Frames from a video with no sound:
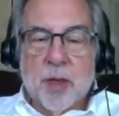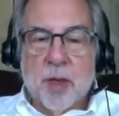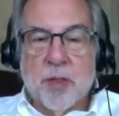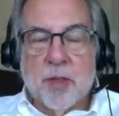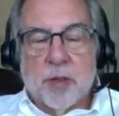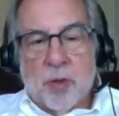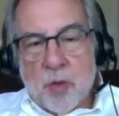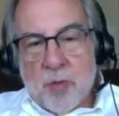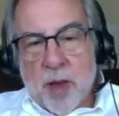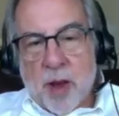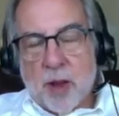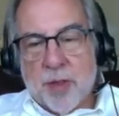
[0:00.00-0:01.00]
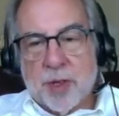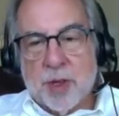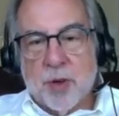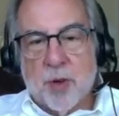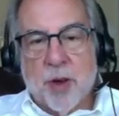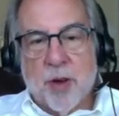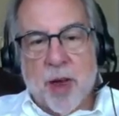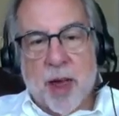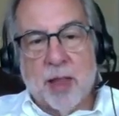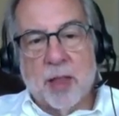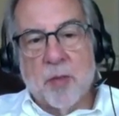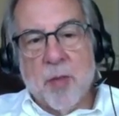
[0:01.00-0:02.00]
And the 2 men in the story are
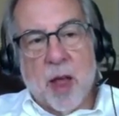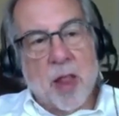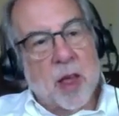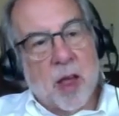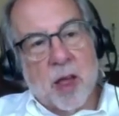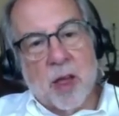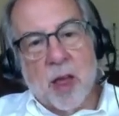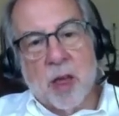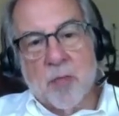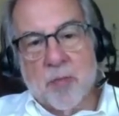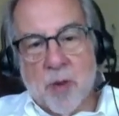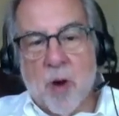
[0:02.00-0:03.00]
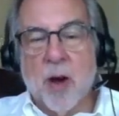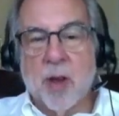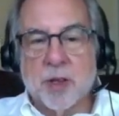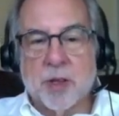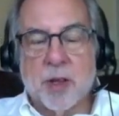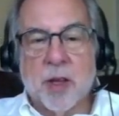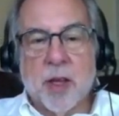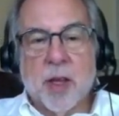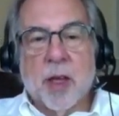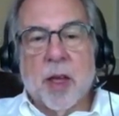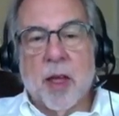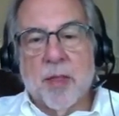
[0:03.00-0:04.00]
Elimelech and Boaz,
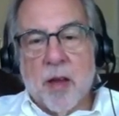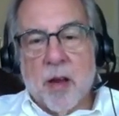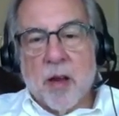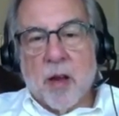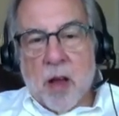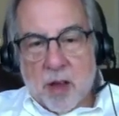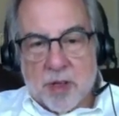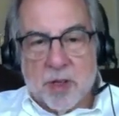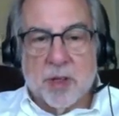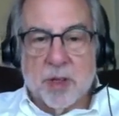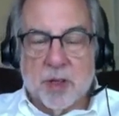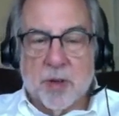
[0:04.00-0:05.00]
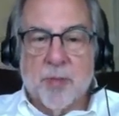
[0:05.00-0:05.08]
and they are cousins.